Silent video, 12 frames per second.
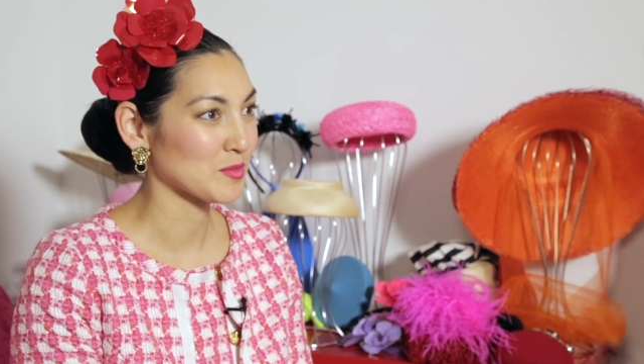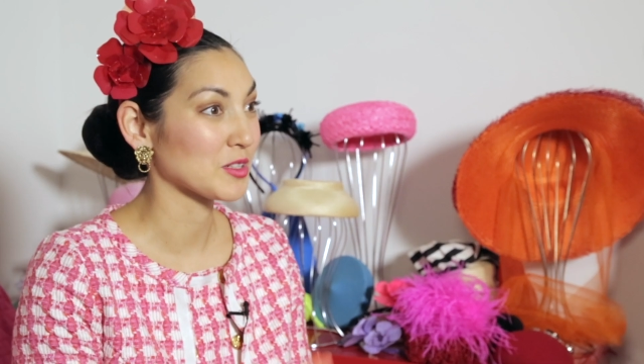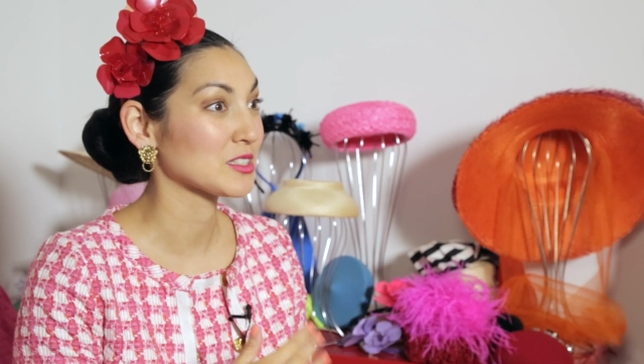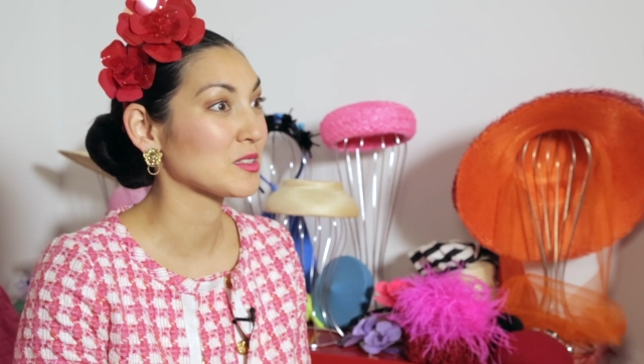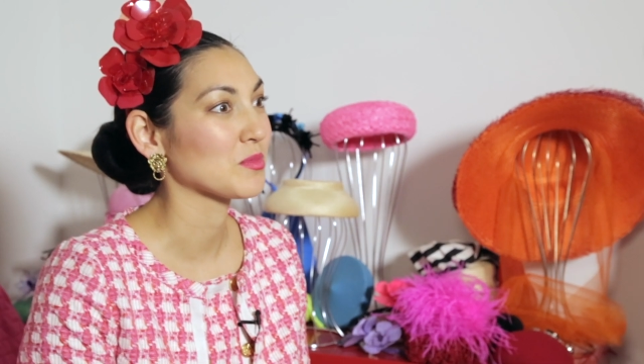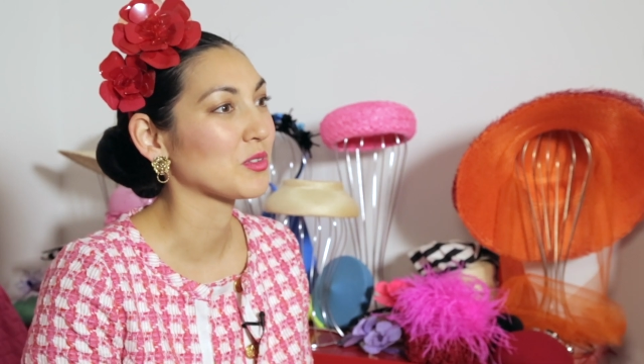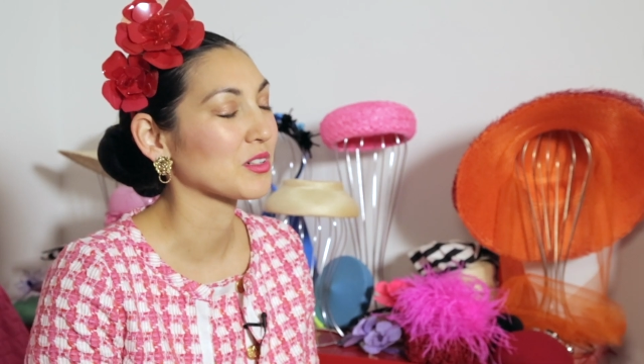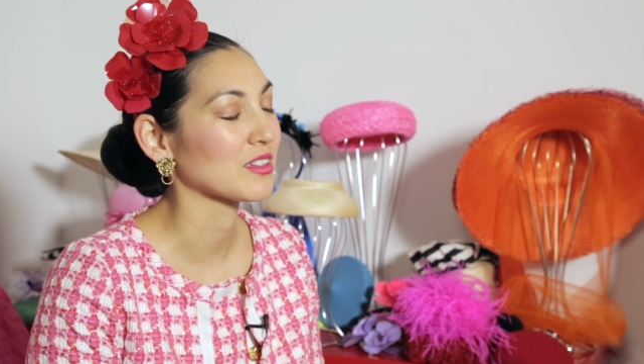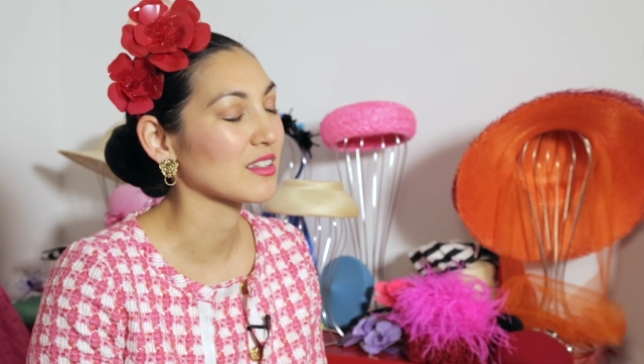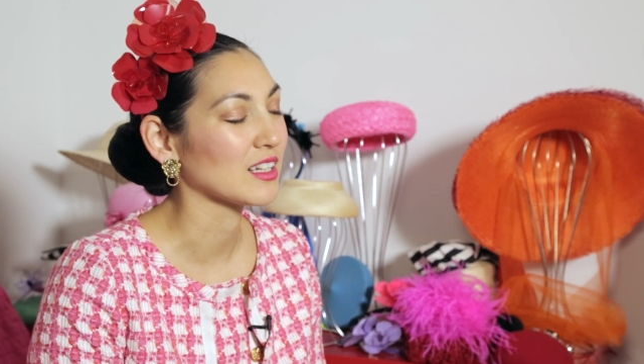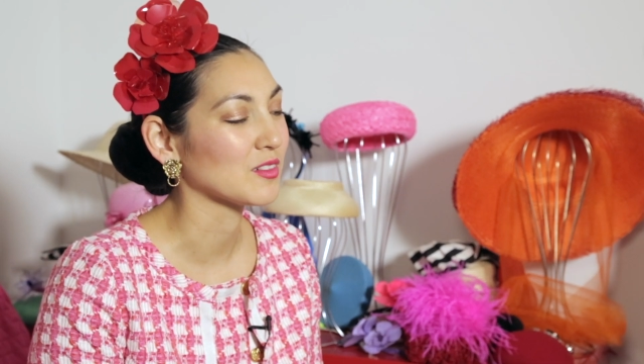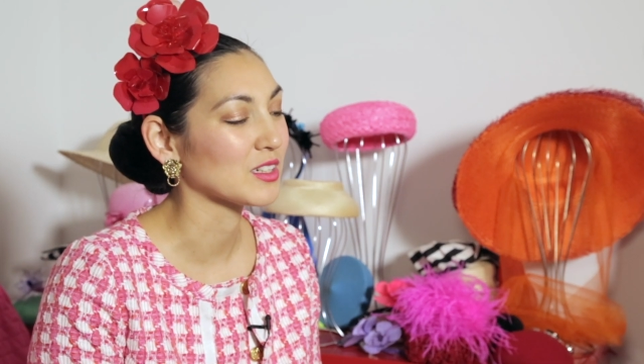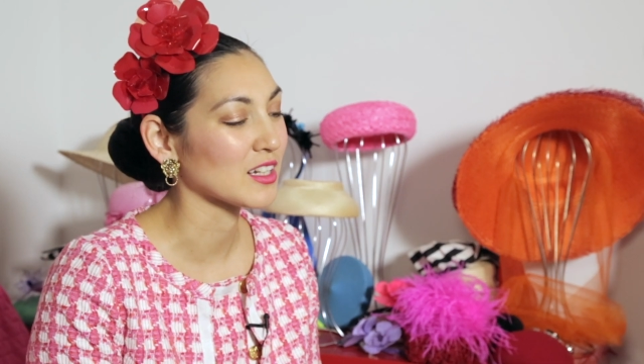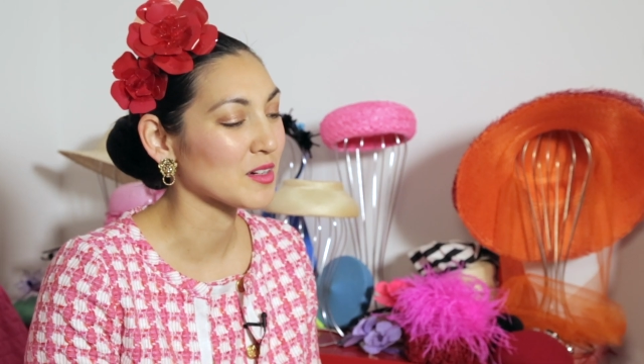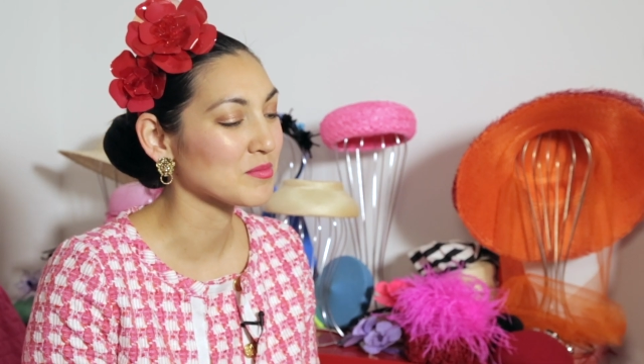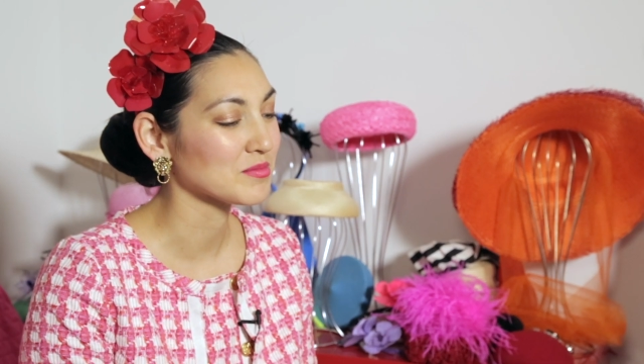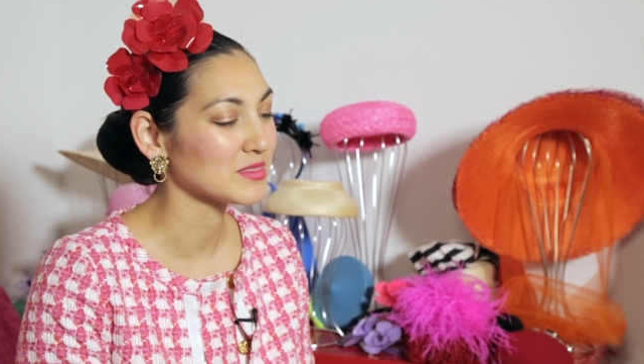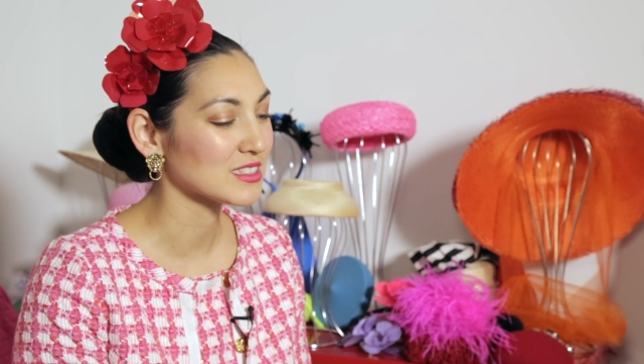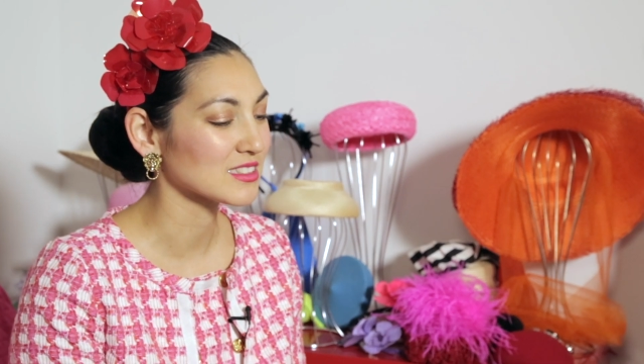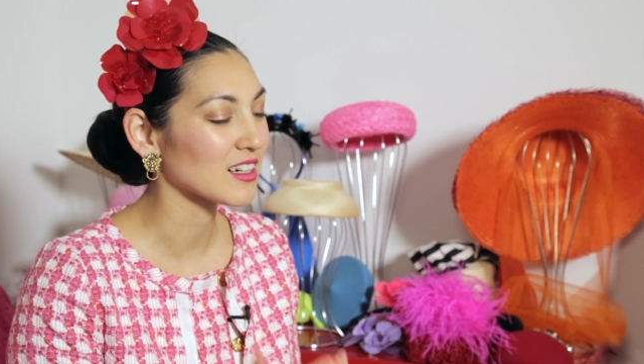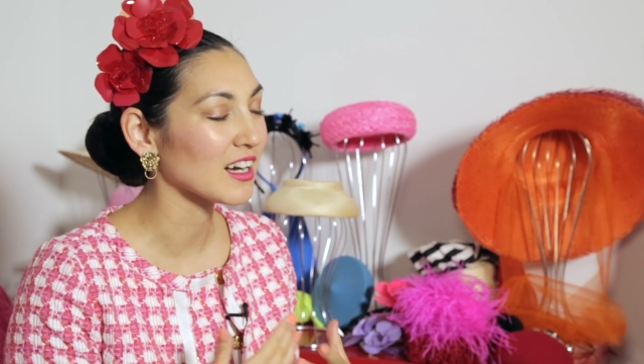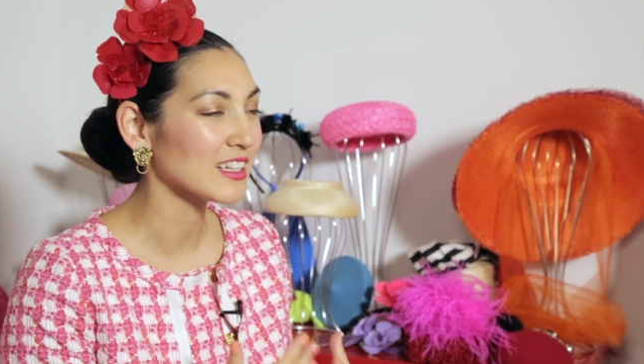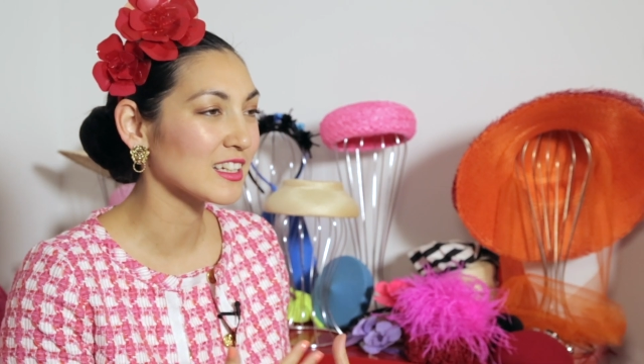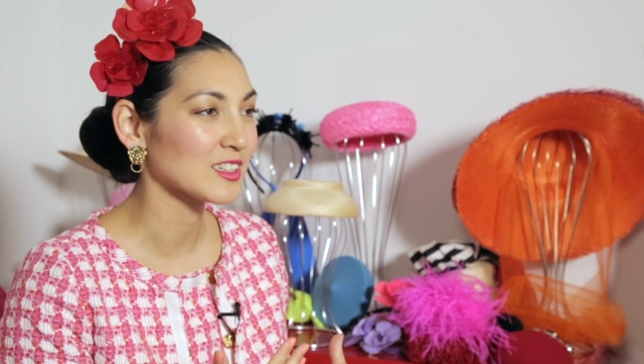the most important thing when I'm
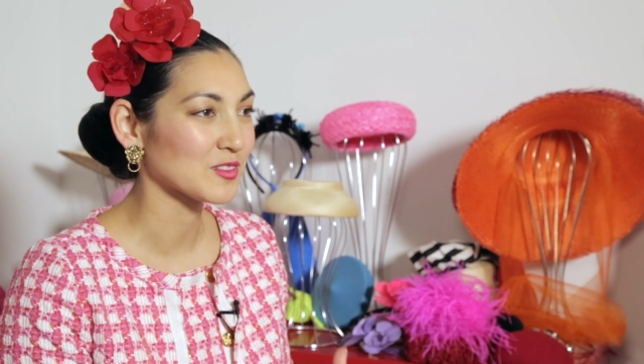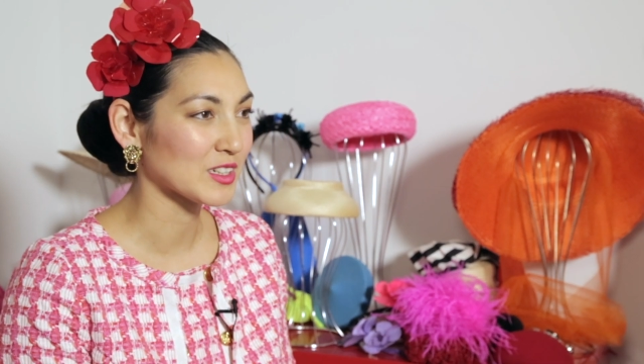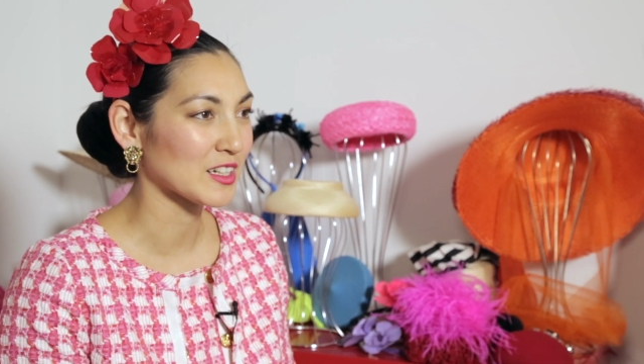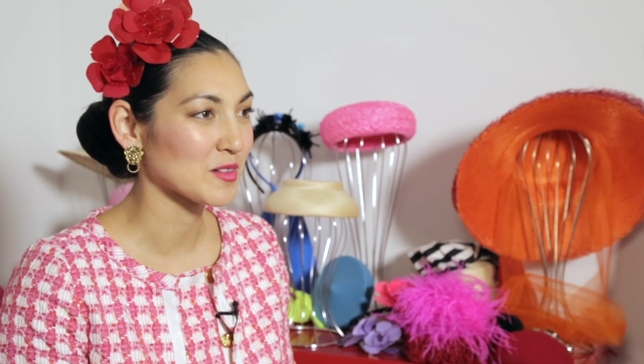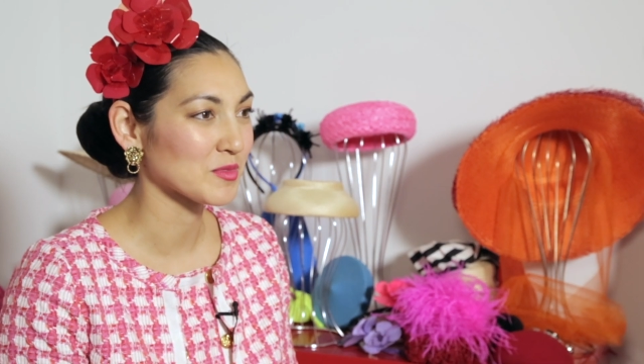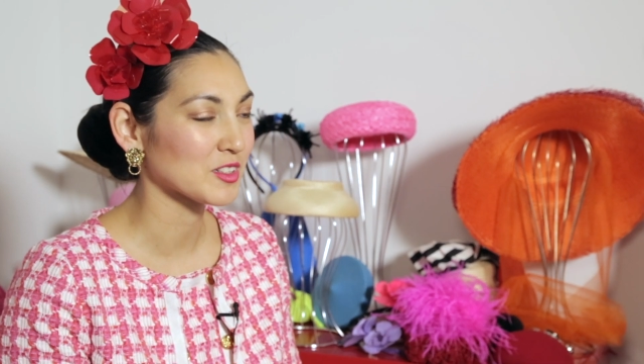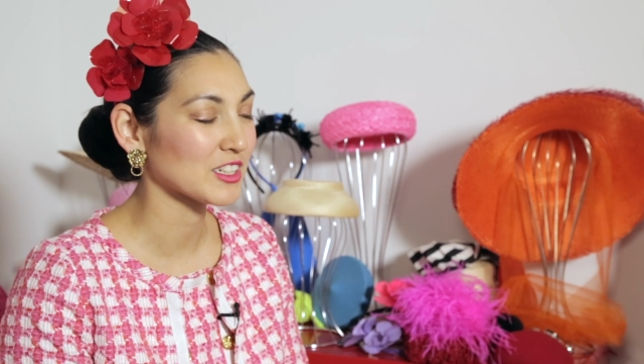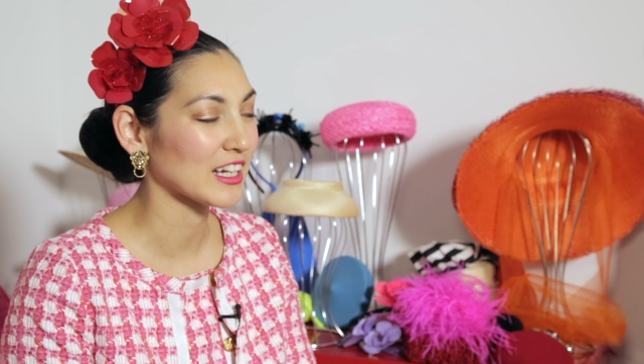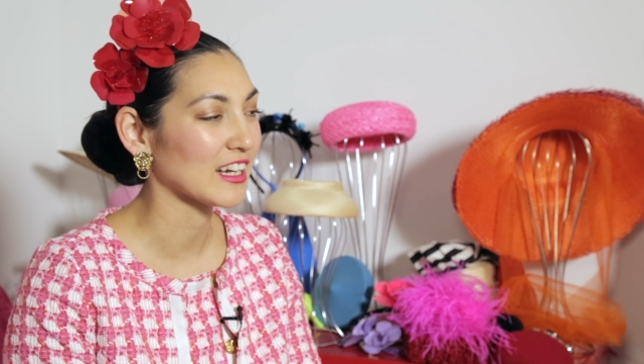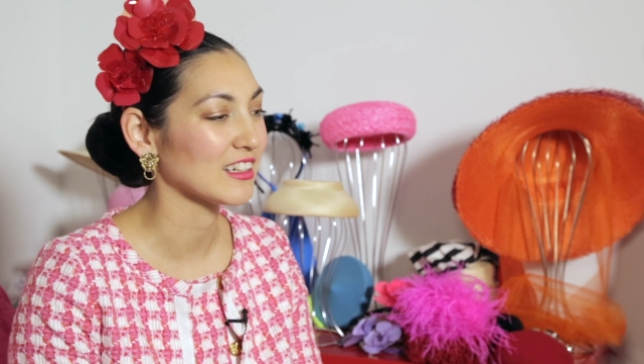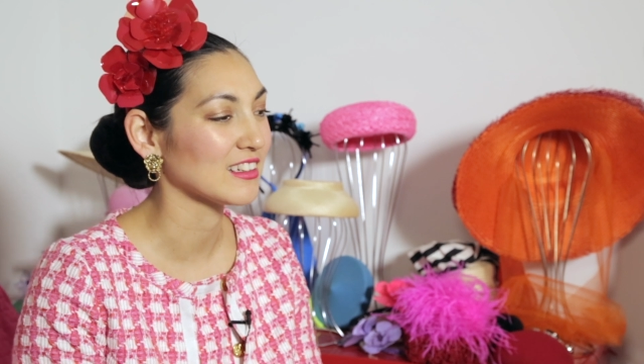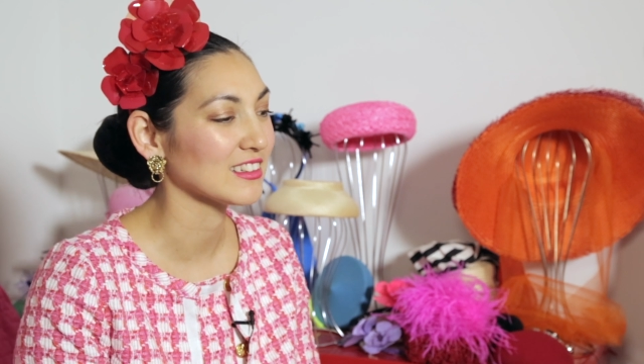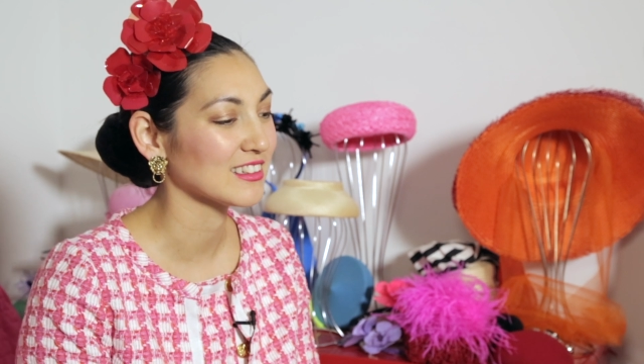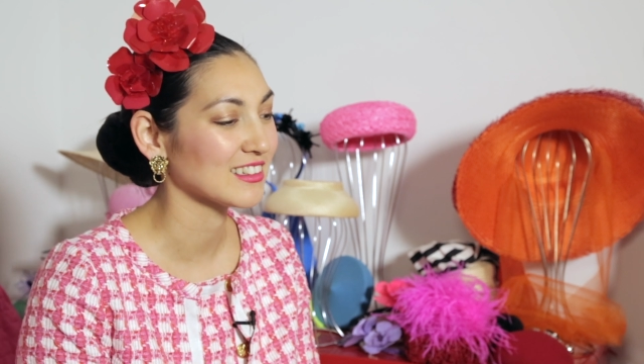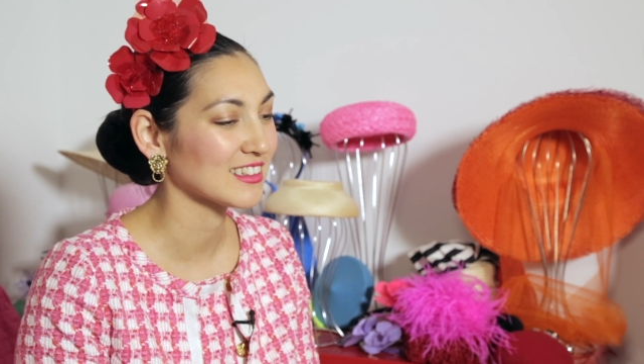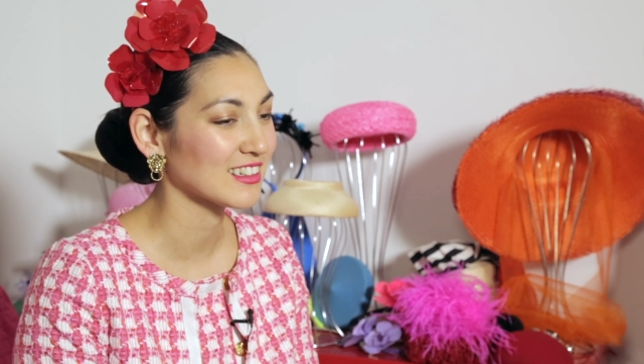designing and when I'm creating.